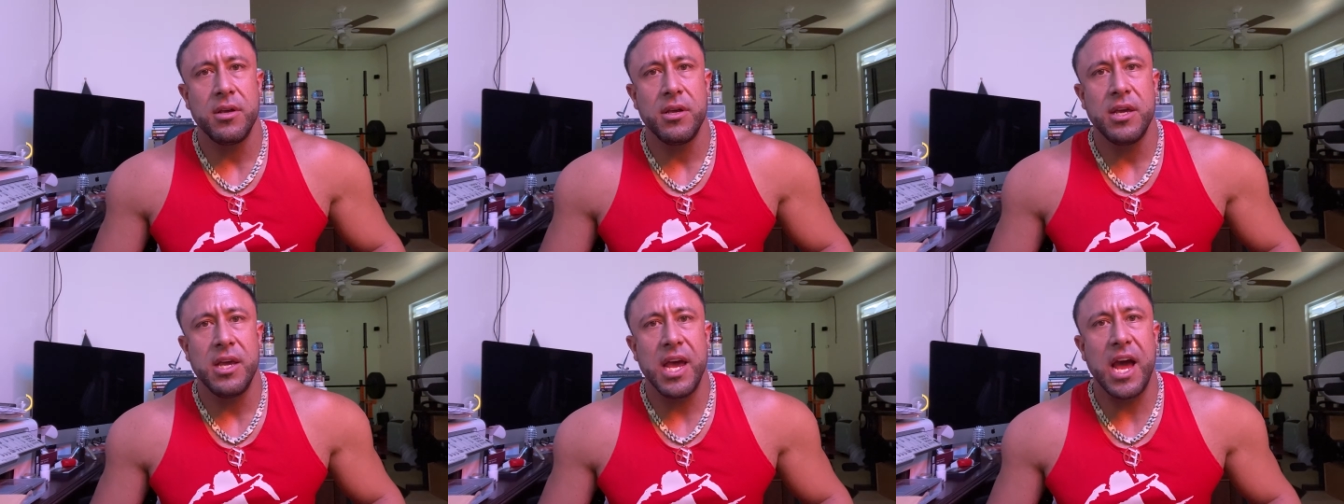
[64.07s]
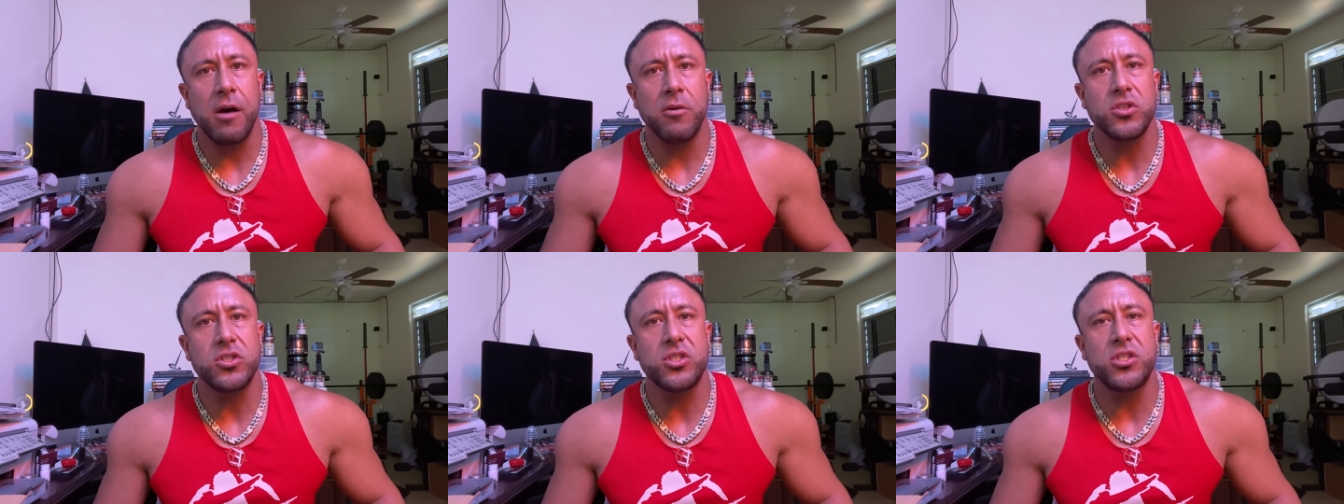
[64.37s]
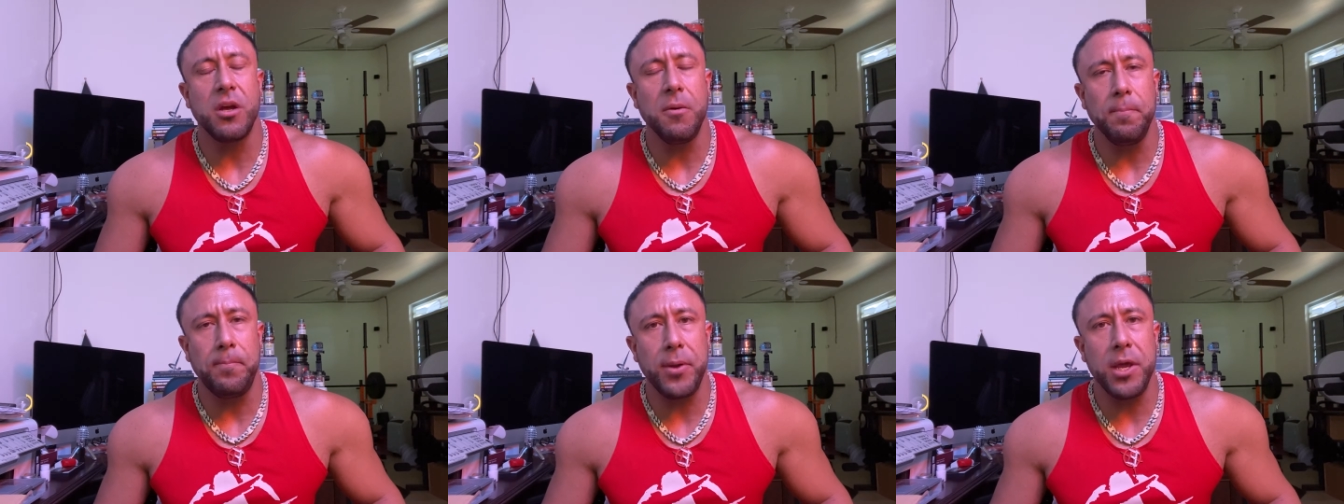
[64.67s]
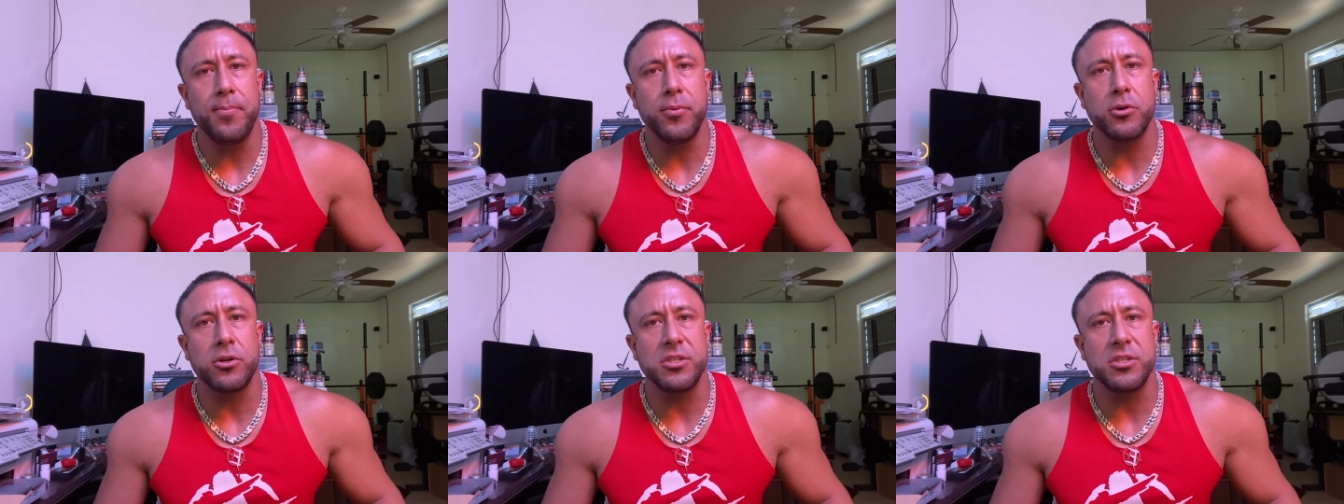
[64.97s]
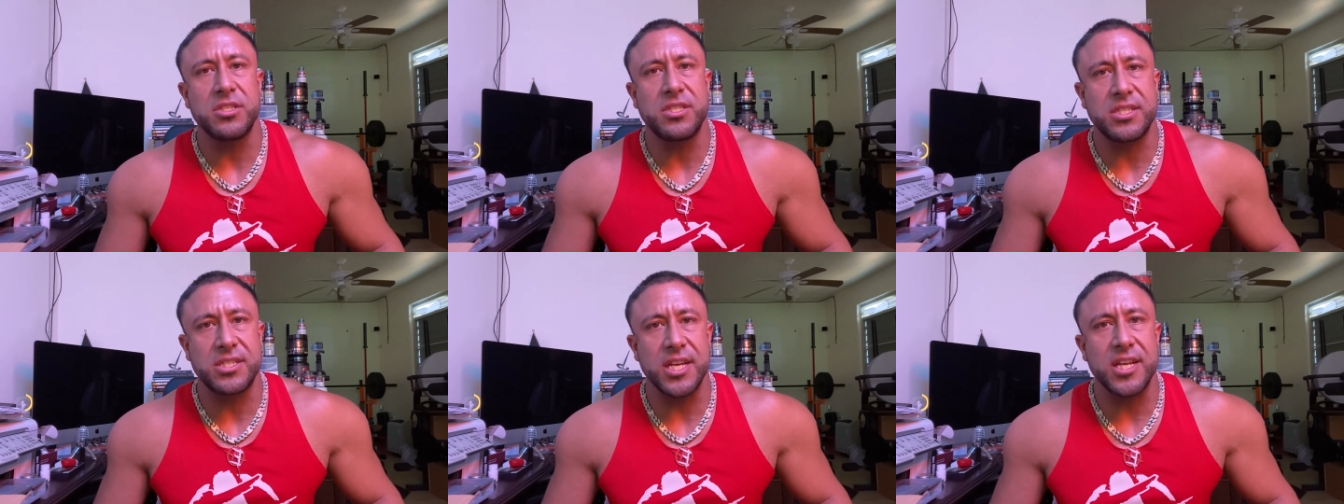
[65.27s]
how some people
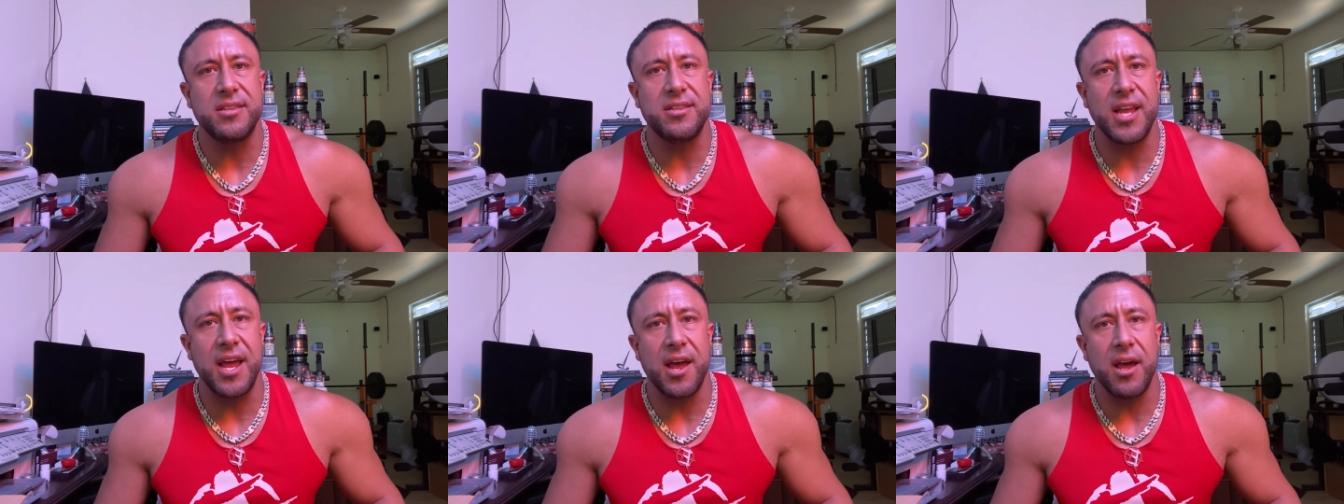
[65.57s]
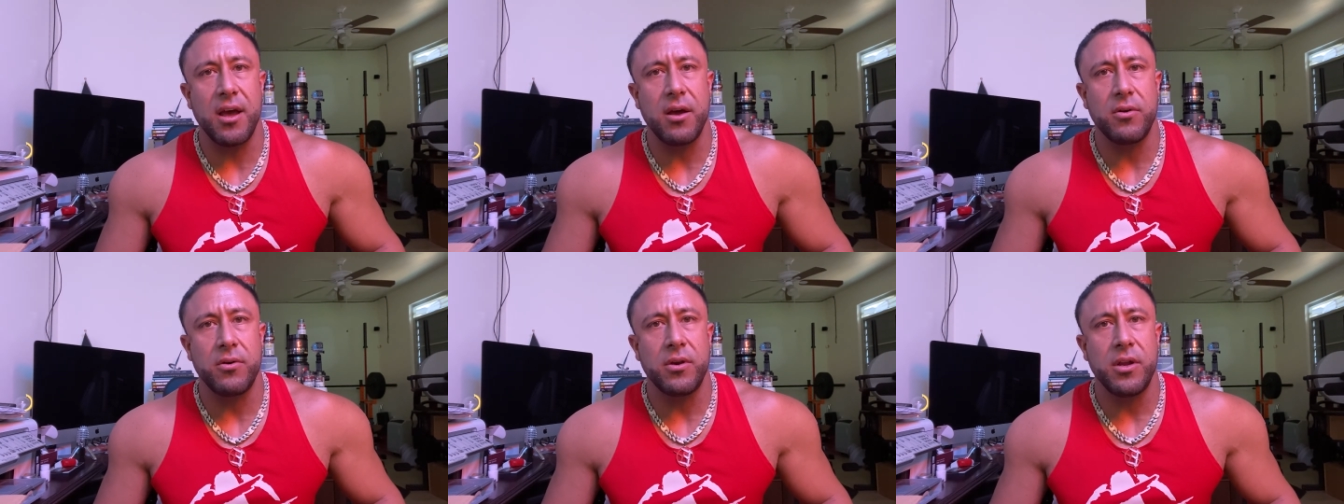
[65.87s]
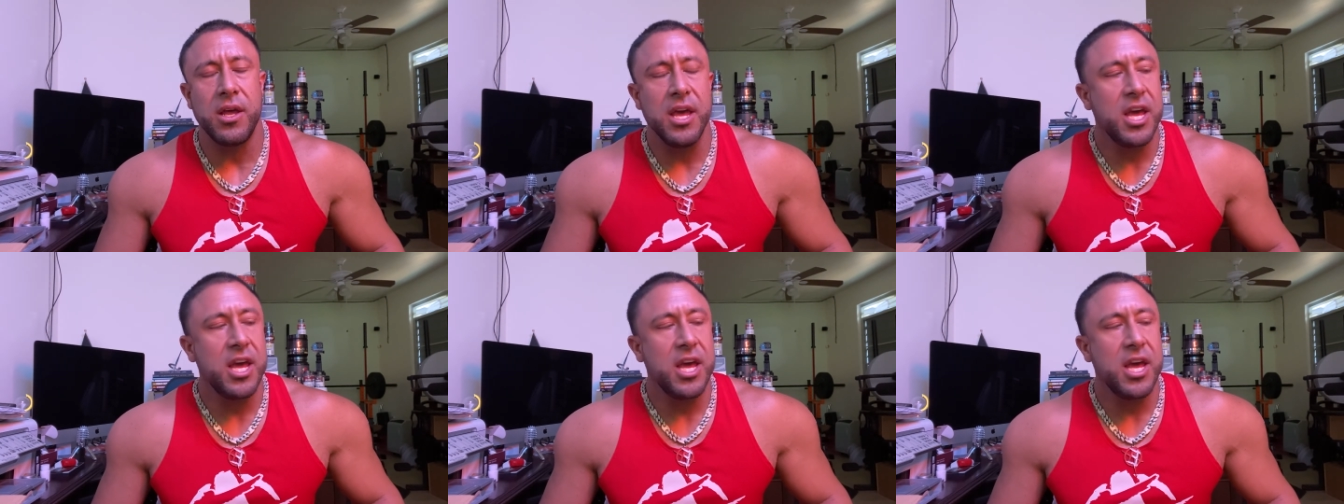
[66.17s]
could sit down